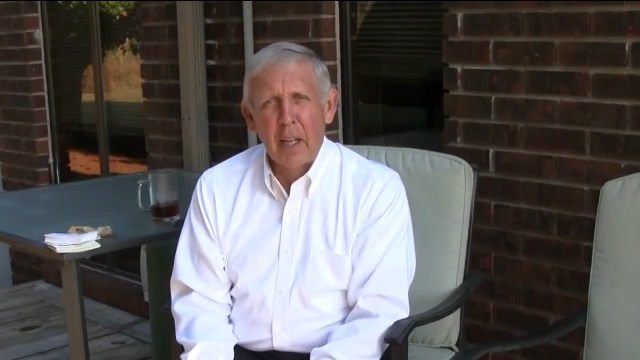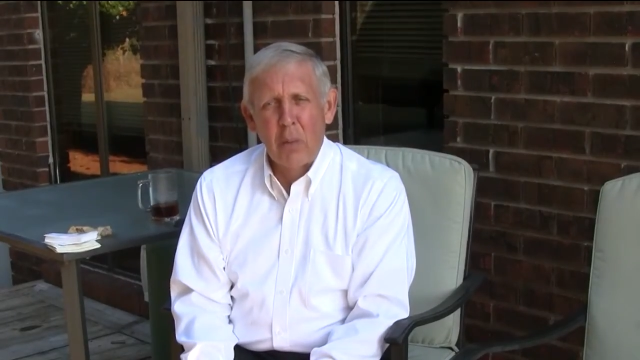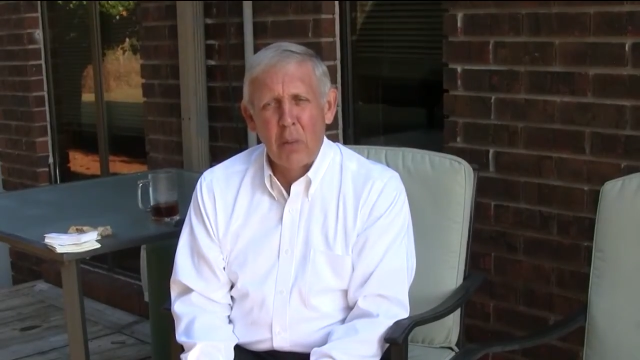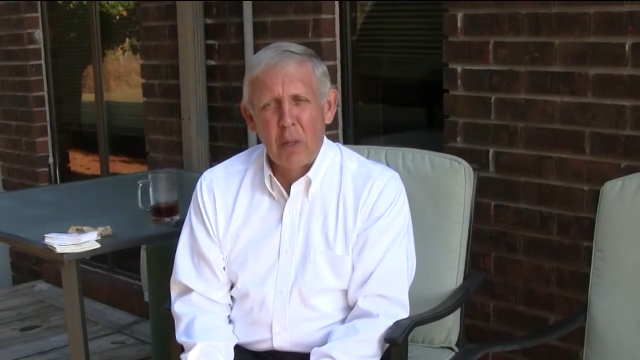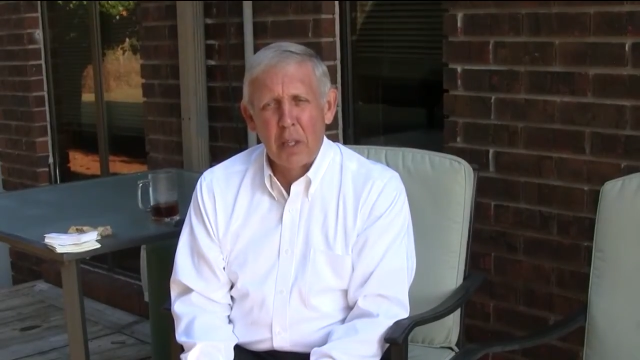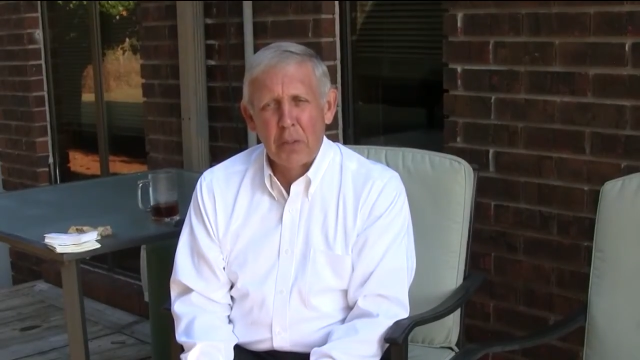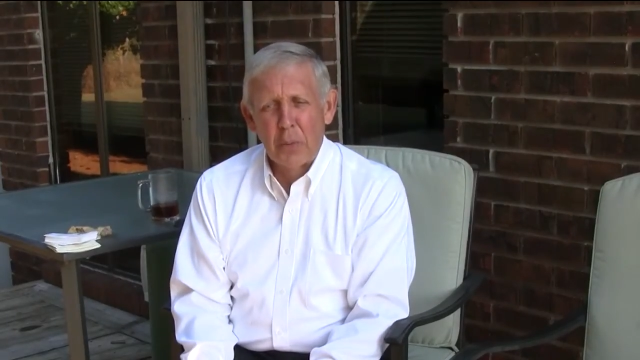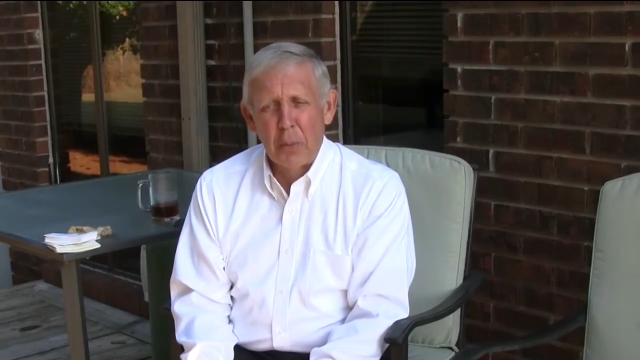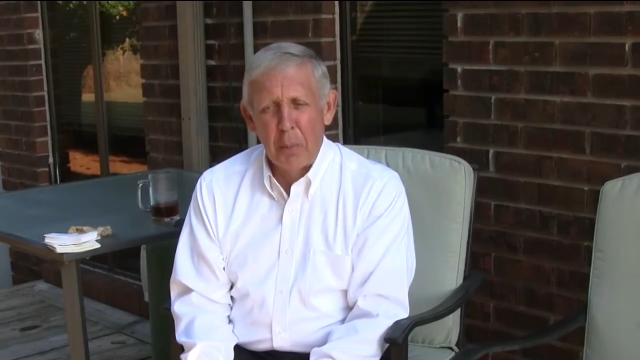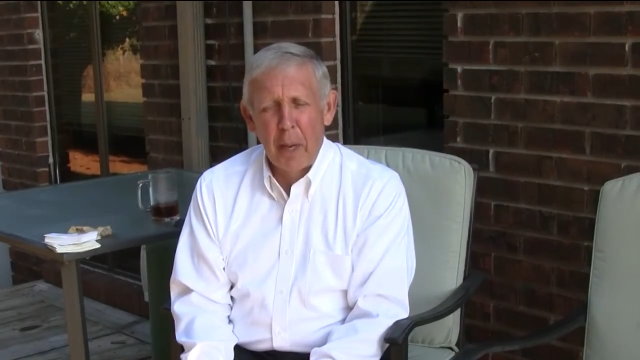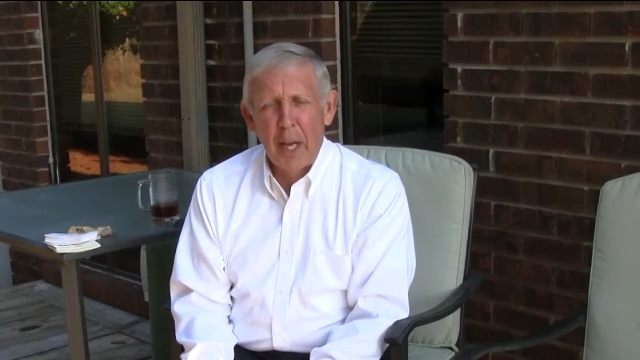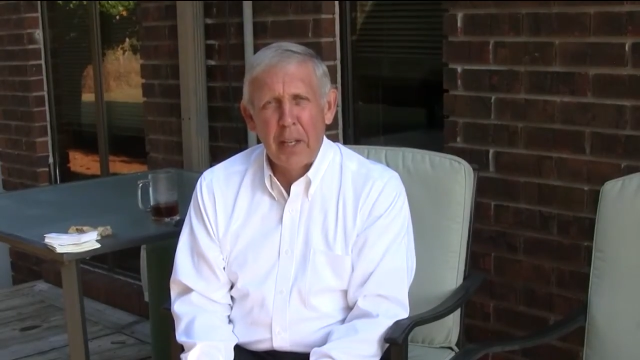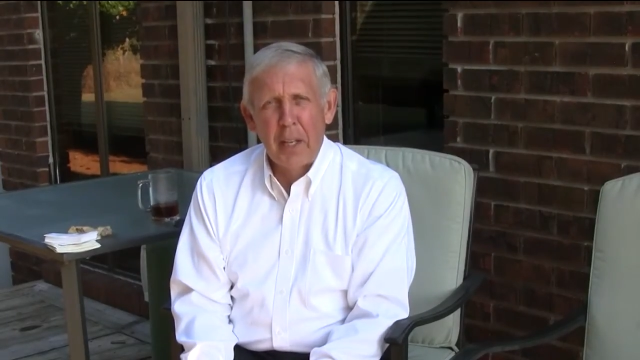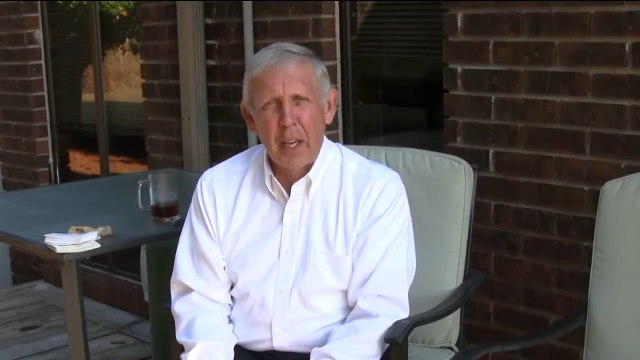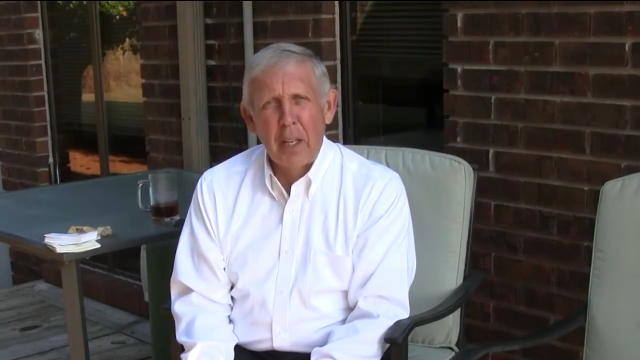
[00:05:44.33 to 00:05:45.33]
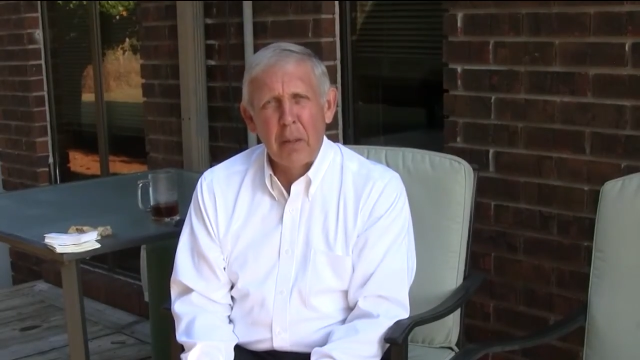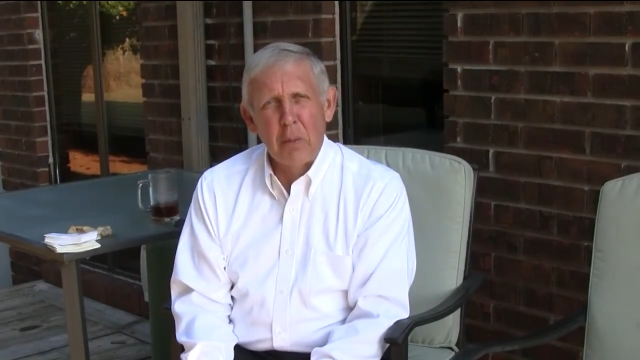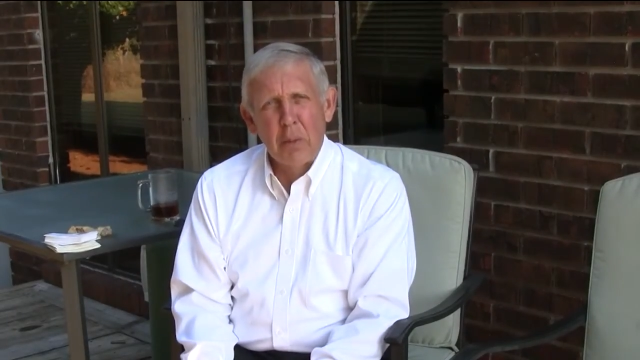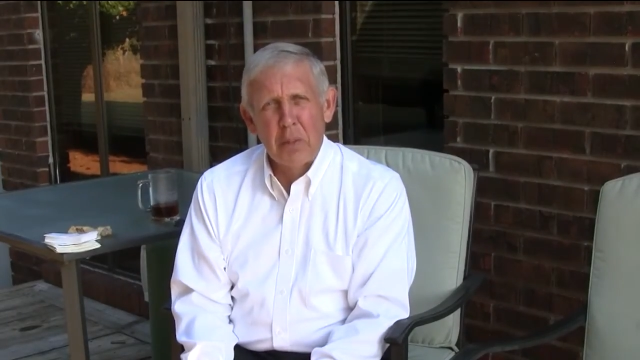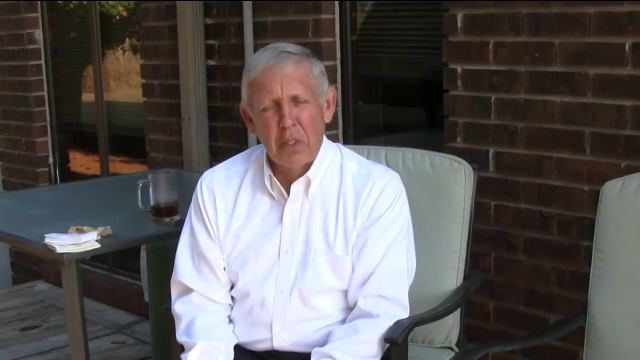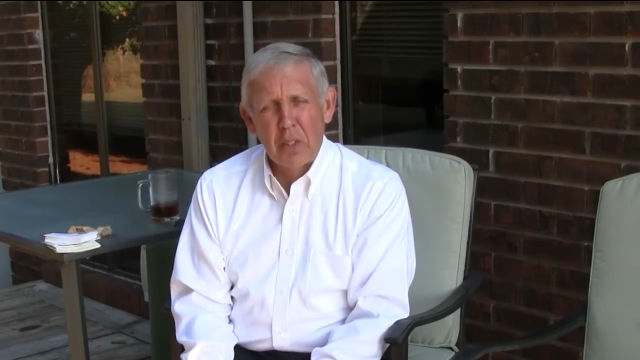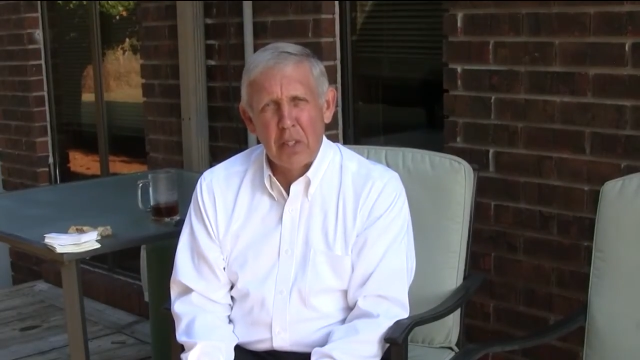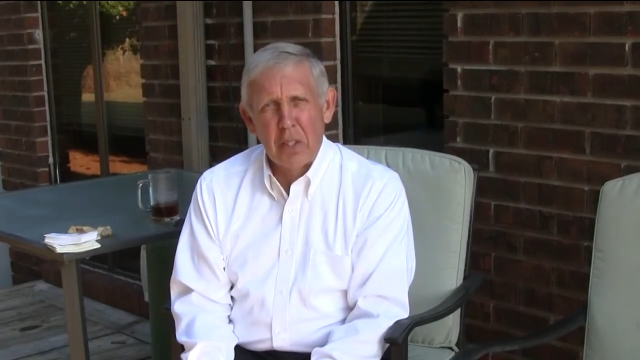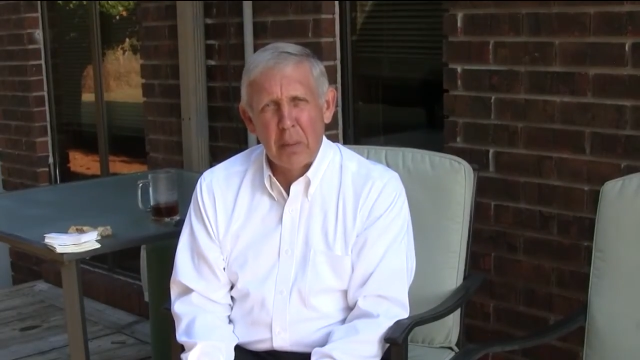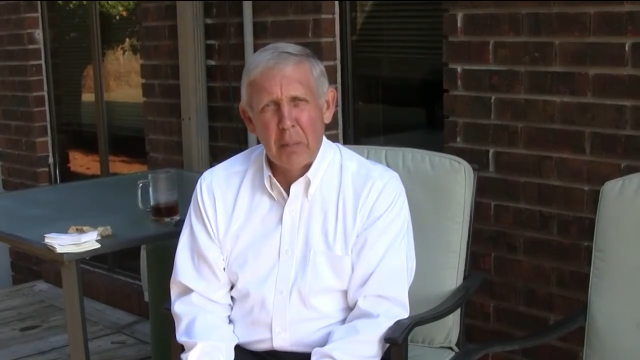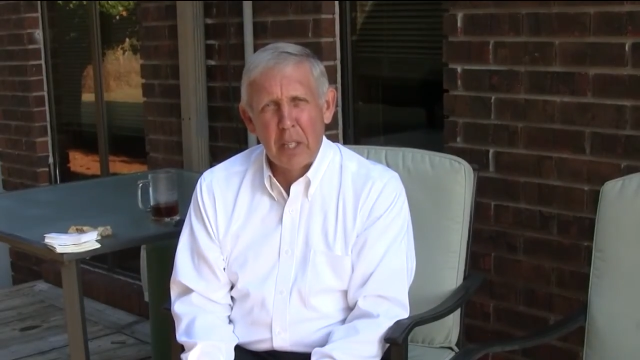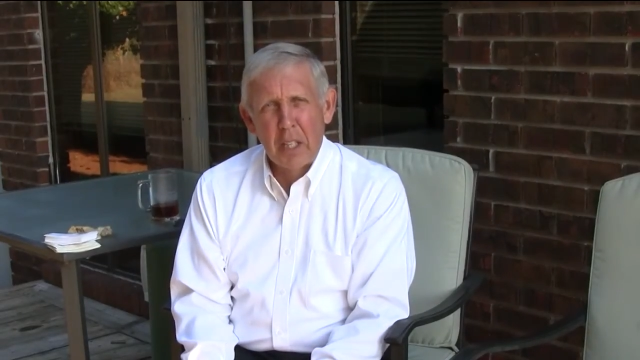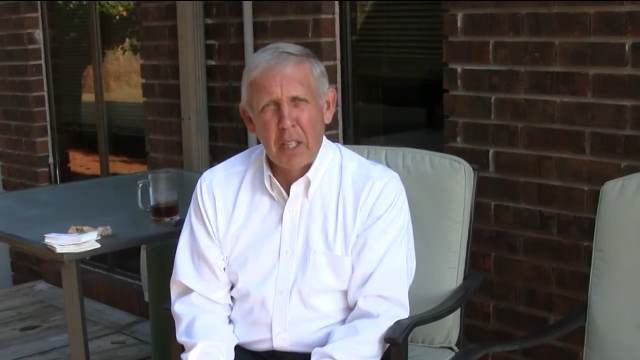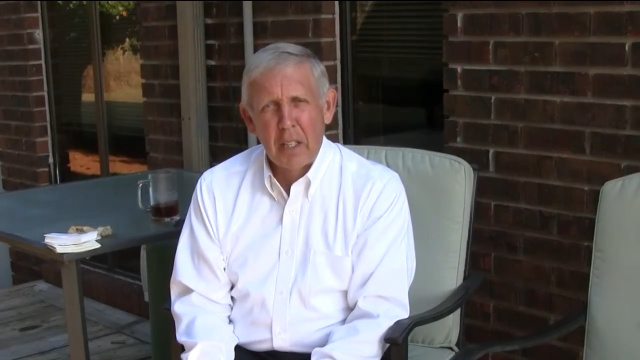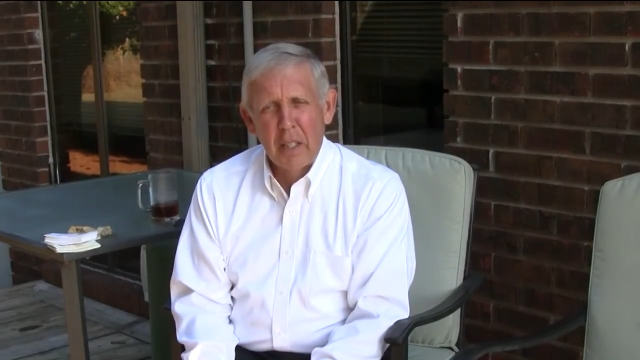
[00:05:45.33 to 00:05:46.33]
it was when my daddy was a young
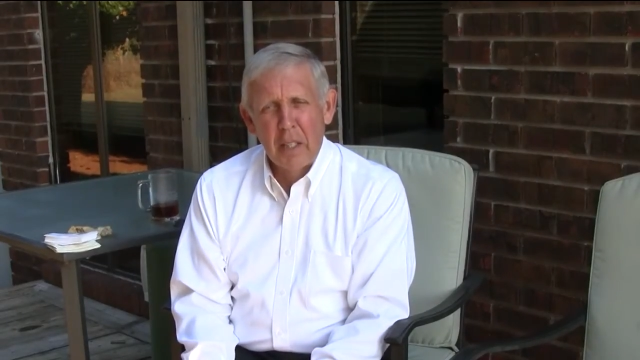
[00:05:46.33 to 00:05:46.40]
man.